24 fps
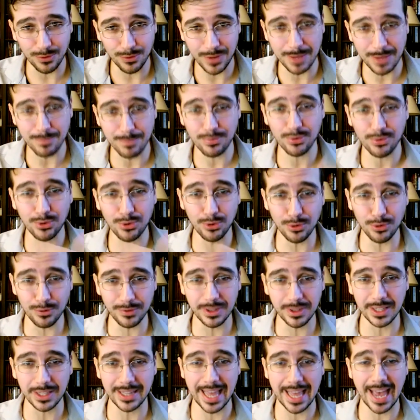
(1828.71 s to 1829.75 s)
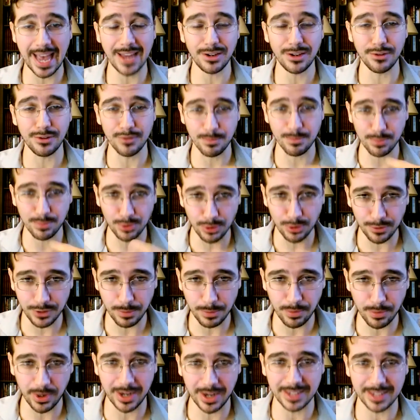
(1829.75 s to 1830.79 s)
improved the land, you've improved
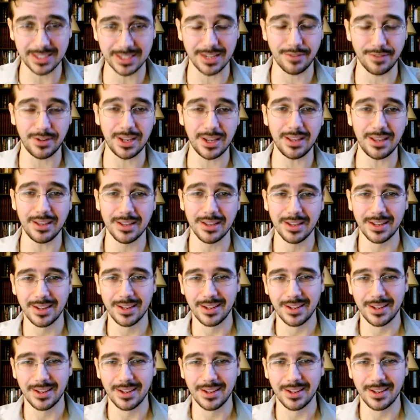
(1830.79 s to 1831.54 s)
the productivity,